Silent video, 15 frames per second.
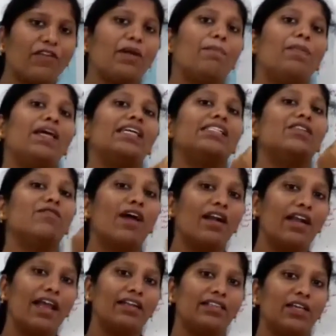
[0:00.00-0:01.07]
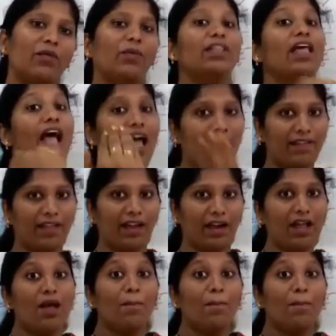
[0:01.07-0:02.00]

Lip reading: replaced one letter with another.